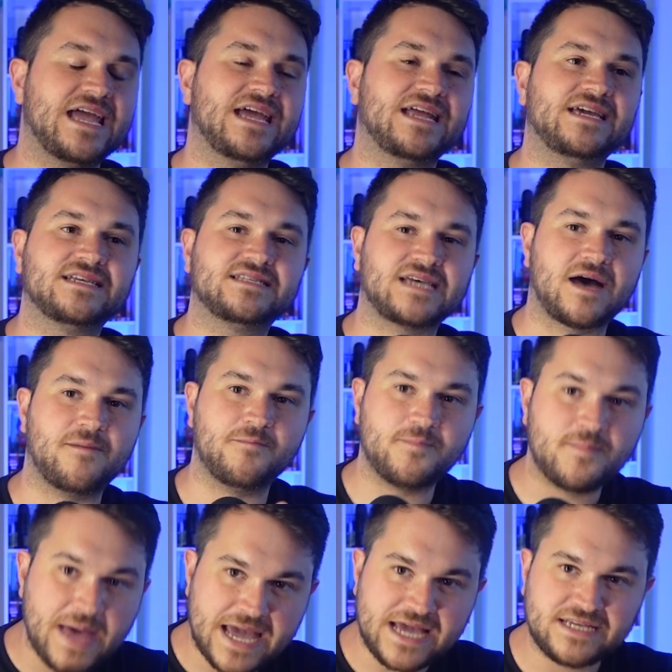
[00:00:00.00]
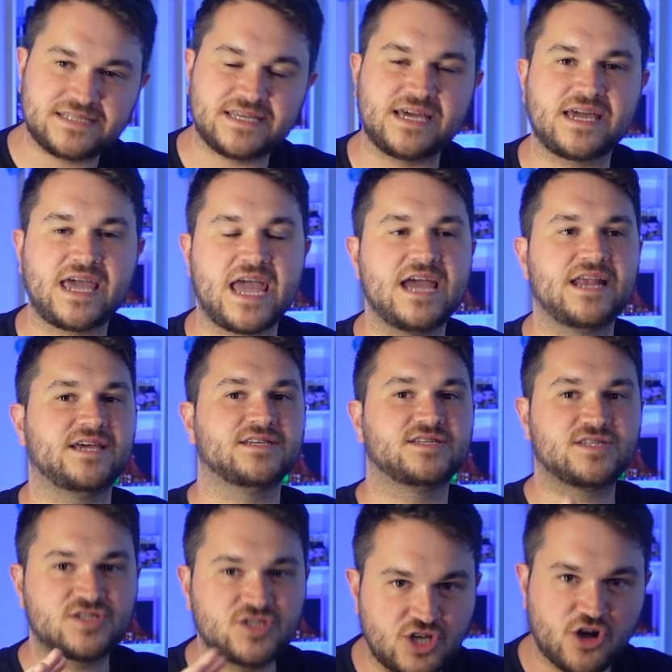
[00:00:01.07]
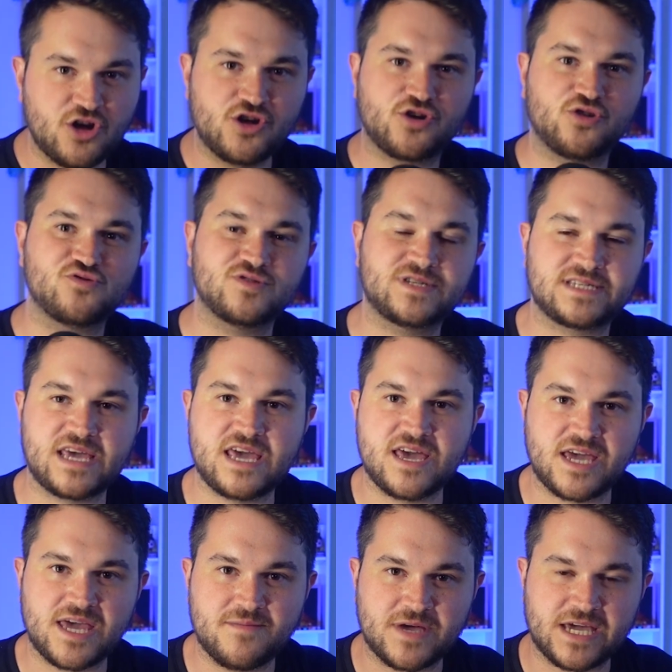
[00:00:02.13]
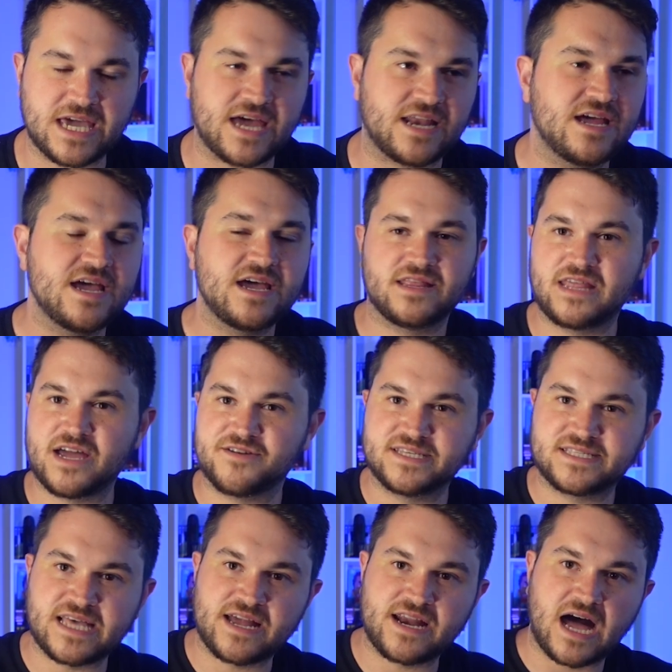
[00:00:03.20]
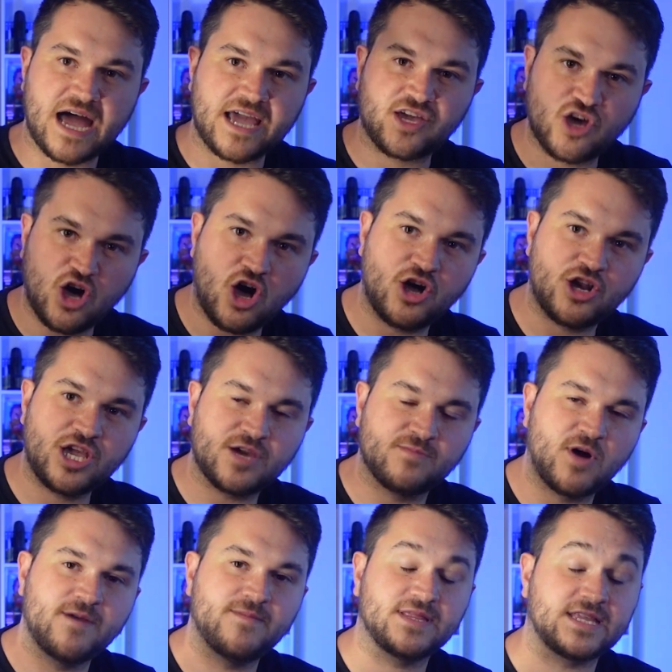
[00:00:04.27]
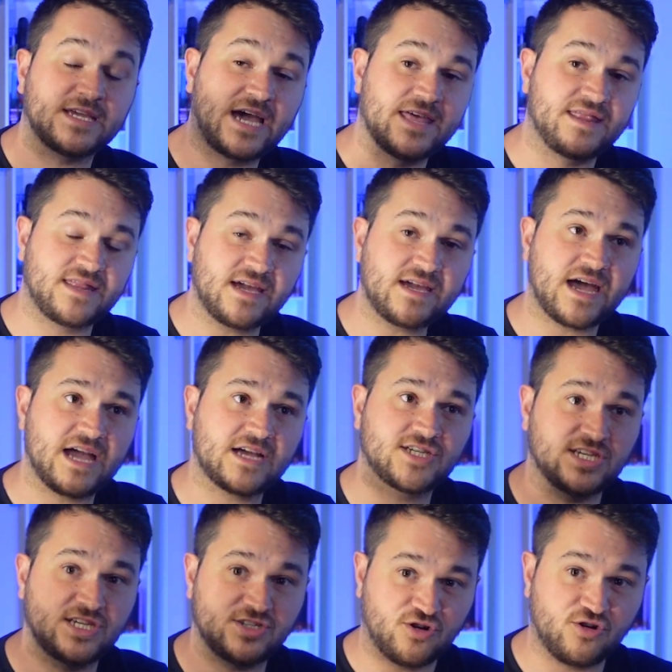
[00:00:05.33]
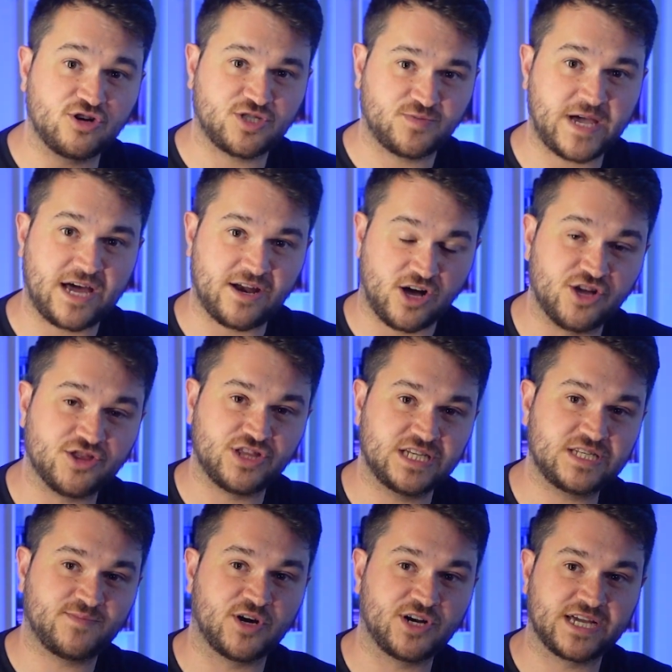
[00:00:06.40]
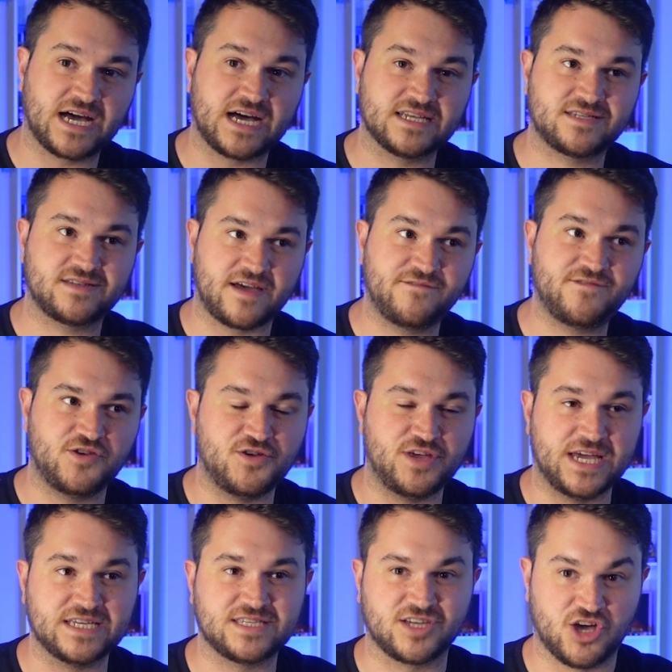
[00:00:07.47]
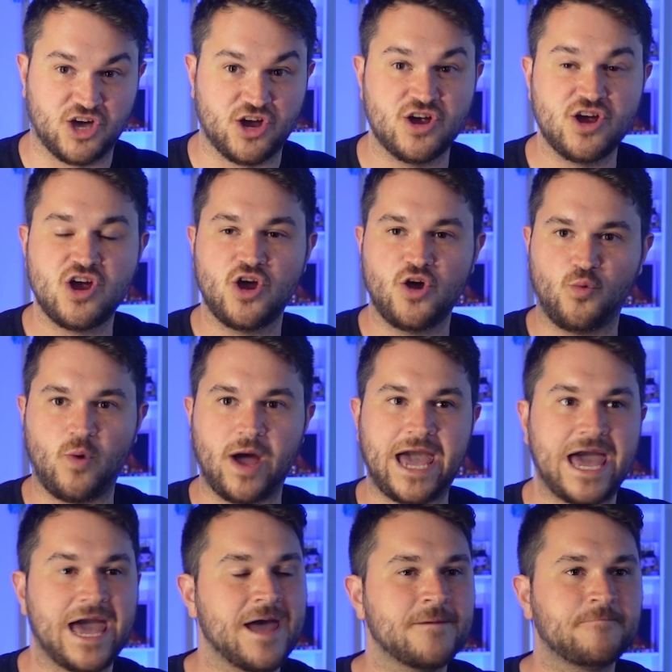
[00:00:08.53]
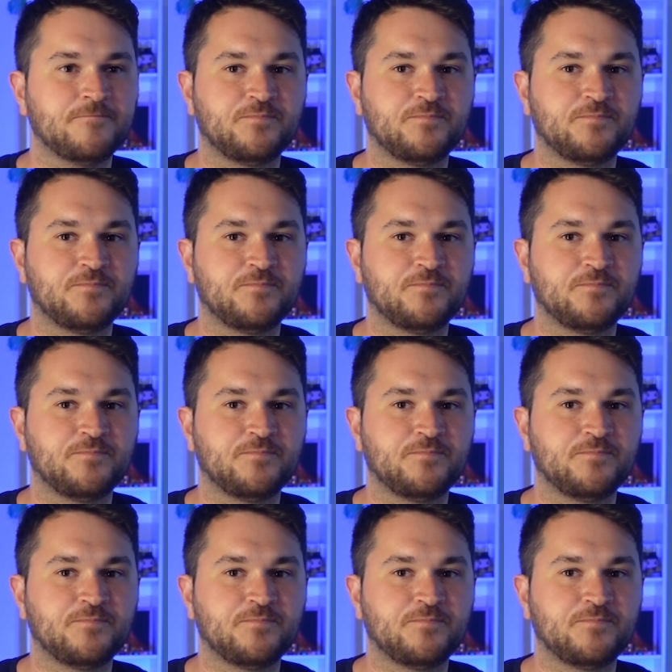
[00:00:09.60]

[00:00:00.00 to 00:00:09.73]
It is amazing. It is so cool seeing him again. There is that iconic moment that I think I actually talked about on this podcast a few years ago, where